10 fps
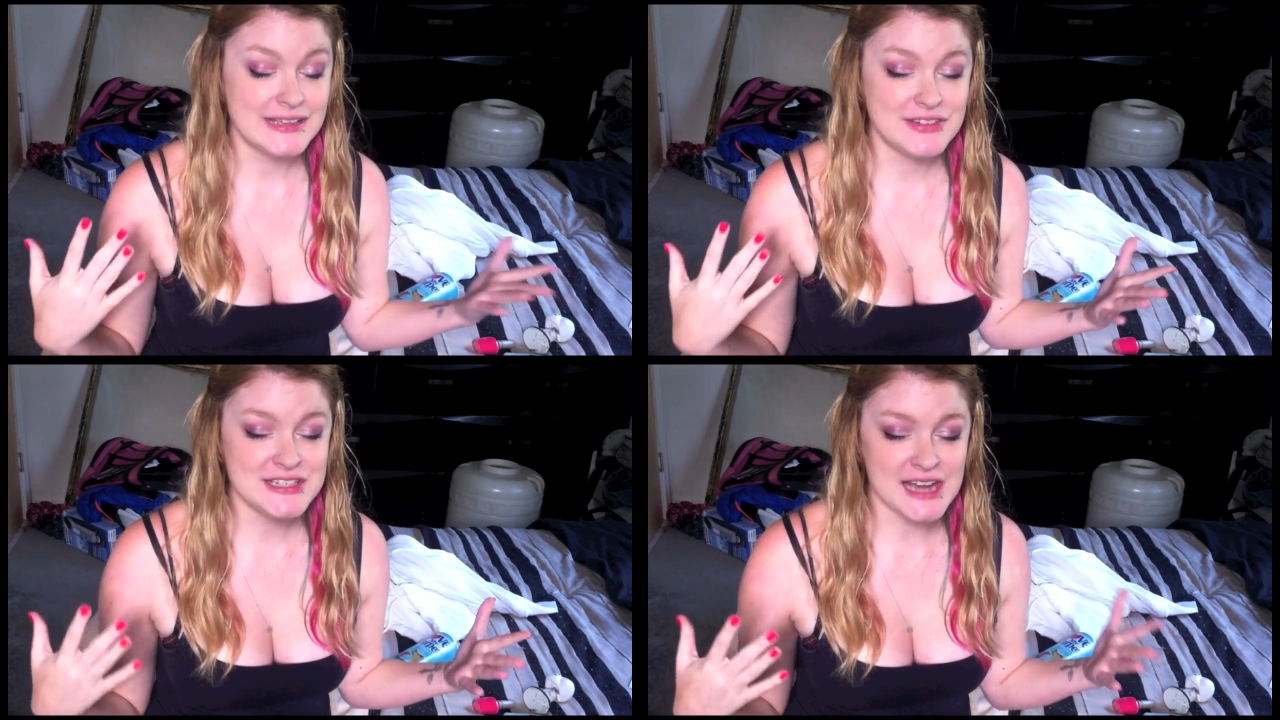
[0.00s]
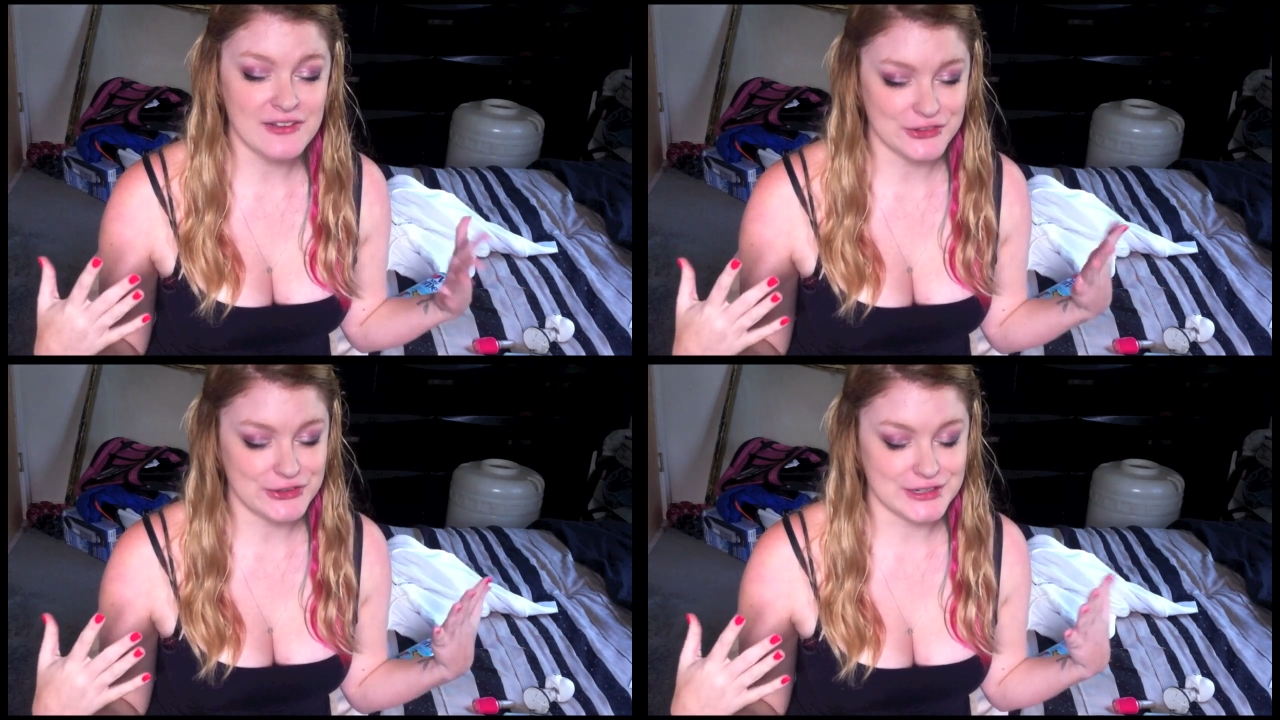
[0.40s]
even
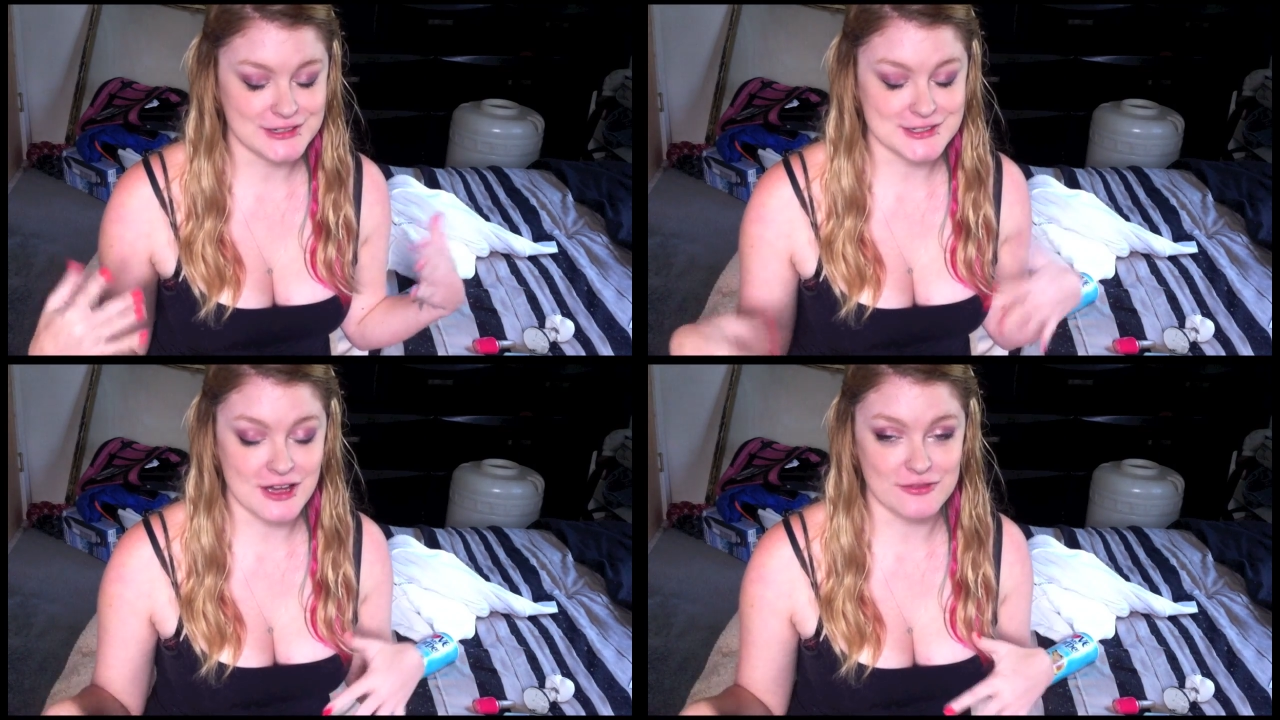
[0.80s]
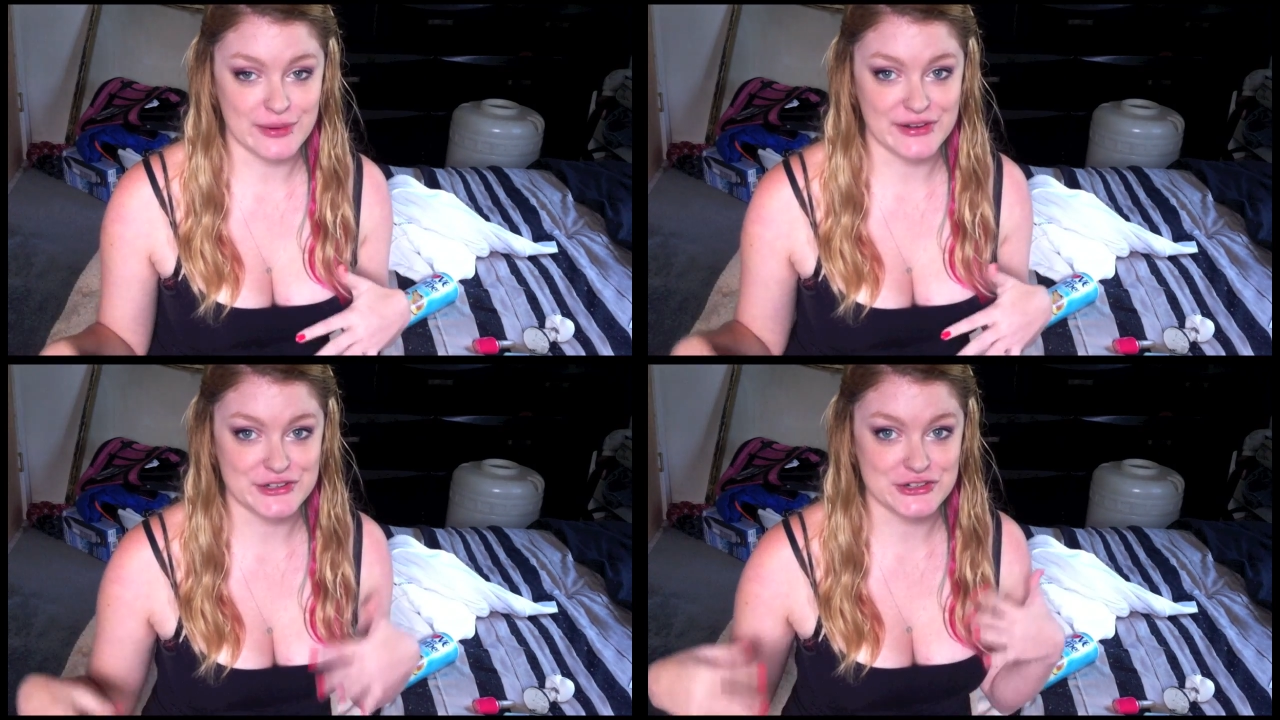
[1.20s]
downloaded a
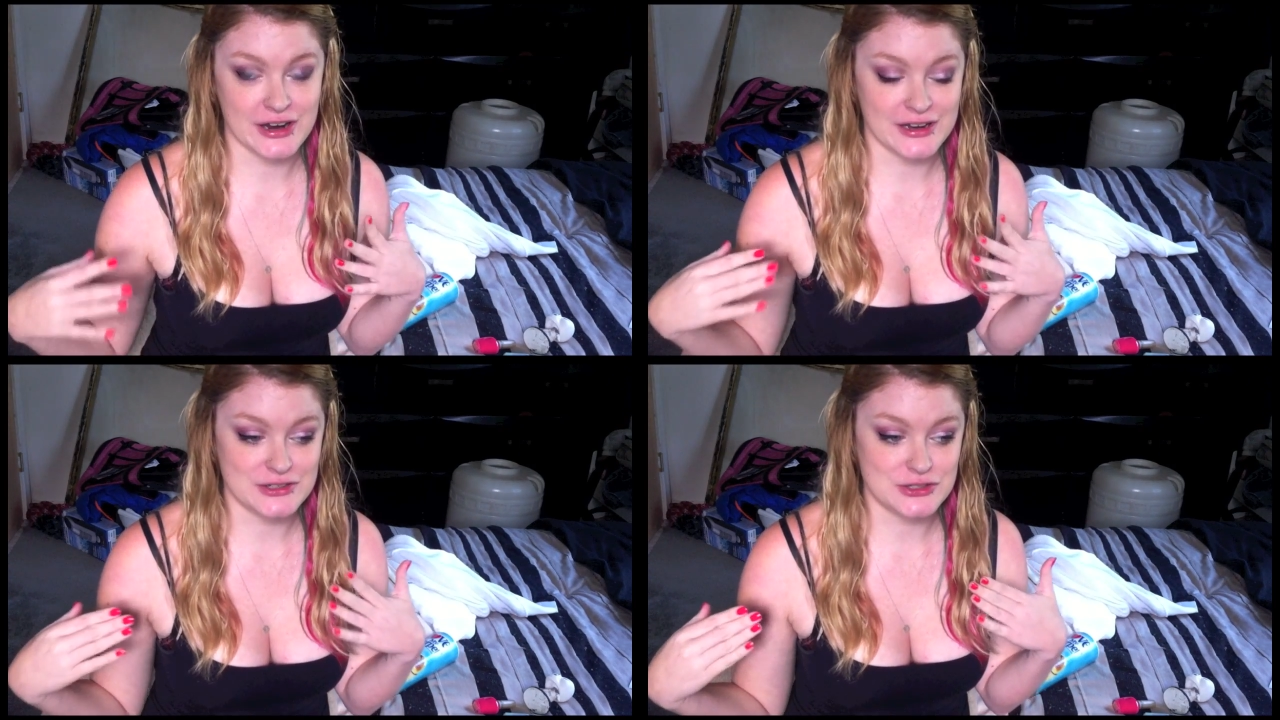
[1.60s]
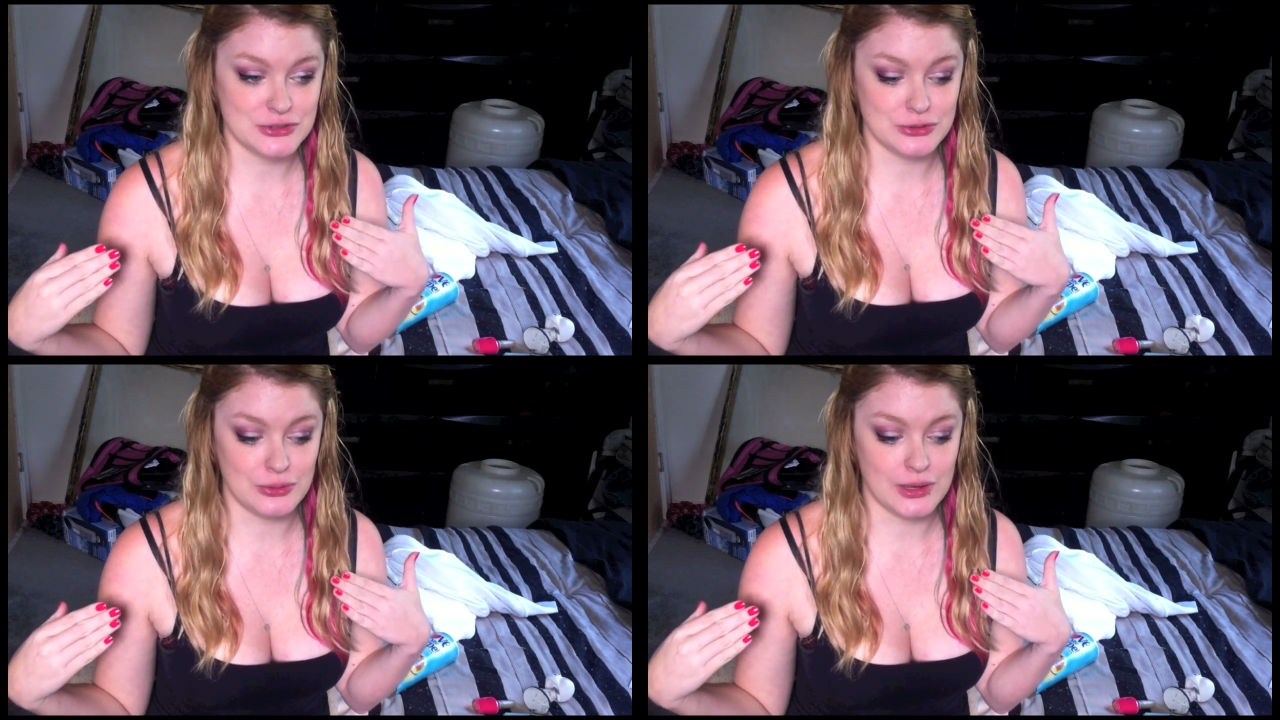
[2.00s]
software to try
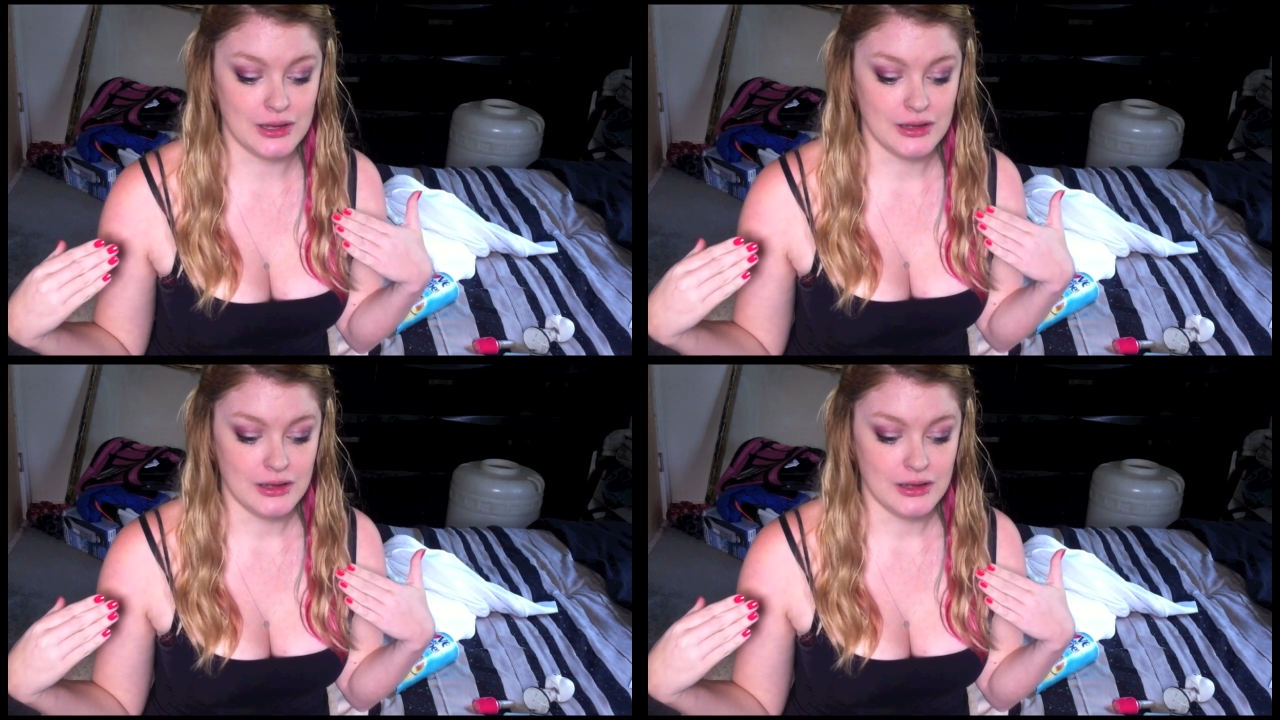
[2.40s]
to